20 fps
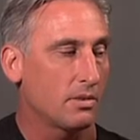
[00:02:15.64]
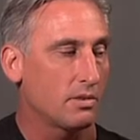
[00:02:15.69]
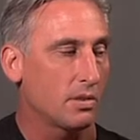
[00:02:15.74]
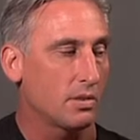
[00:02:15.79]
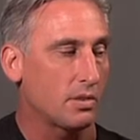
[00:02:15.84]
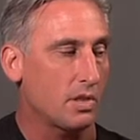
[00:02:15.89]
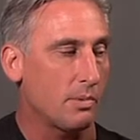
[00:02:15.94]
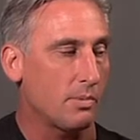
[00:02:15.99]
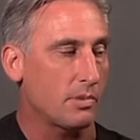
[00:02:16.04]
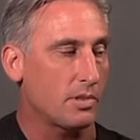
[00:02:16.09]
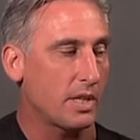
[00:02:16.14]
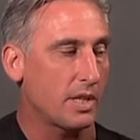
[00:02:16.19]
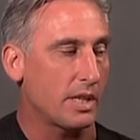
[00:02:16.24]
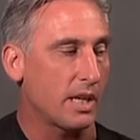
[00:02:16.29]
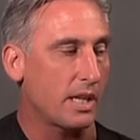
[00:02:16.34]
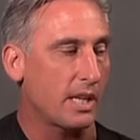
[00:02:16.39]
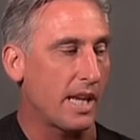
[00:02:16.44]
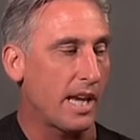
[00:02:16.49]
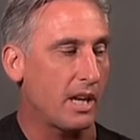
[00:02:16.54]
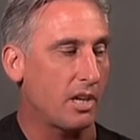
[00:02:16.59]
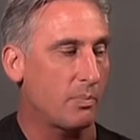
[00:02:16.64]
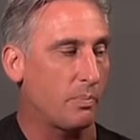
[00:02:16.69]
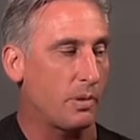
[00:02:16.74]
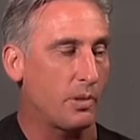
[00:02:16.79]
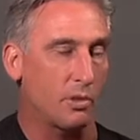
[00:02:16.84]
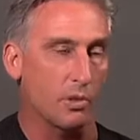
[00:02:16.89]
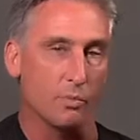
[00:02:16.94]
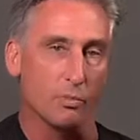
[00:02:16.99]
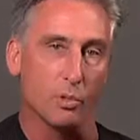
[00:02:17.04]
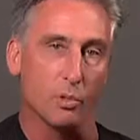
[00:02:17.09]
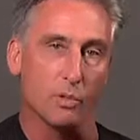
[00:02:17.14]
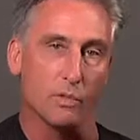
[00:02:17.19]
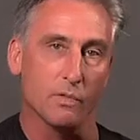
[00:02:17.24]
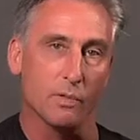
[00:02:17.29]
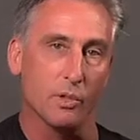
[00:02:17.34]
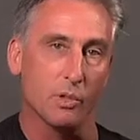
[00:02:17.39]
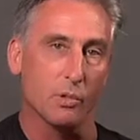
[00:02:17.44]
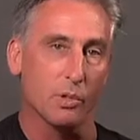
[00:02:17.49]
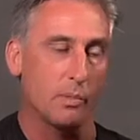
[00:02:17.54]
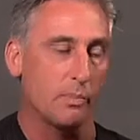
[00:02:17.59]
So it's almost like a caterpillar move.
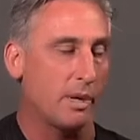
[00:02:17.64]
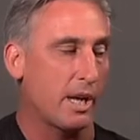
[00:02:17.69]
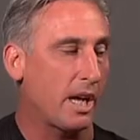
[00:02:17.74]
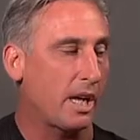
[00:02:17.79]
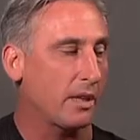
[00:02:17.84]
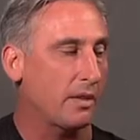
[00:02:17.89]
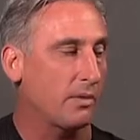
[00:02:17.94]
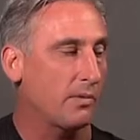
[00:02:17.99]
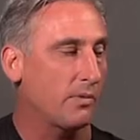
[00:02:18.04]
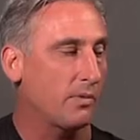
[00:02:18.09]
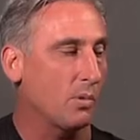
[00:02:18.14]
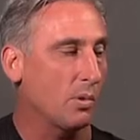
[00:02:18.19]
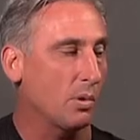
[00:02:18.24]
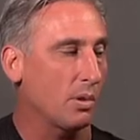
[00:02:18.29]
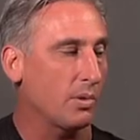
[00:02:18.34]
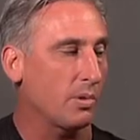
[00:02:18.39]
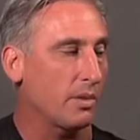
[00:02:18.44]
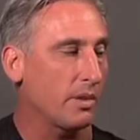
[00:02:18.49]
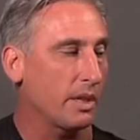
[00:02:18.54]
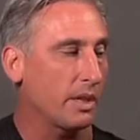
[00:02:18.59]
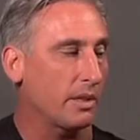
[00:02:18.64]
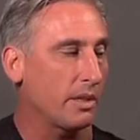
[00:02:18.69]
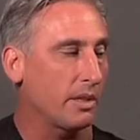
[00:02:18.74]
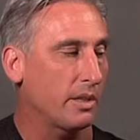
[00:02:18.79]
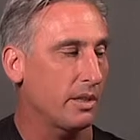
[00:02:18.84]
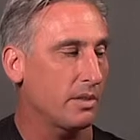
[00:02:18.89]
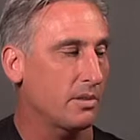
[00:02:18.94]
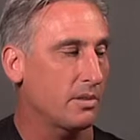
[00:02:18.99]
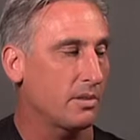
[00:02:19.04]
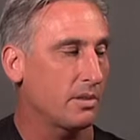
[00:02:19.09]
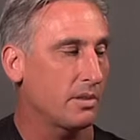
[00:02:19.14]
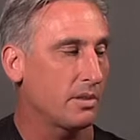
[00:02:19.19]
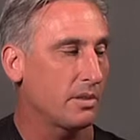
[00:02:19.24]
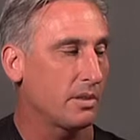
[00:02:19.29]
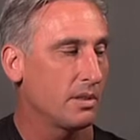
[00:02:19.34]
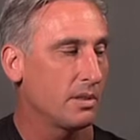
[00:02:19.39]
We're going back and forth like this.